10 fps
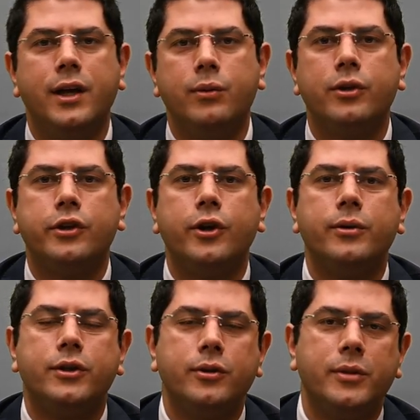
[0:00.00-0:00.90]
It will
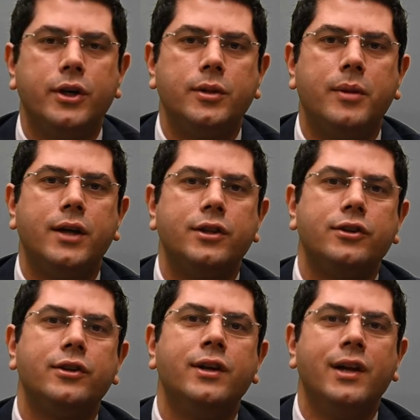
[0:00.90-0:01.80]
show it to me on the
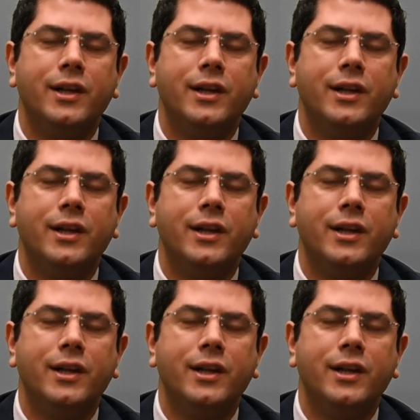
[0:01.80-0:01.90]
monitor.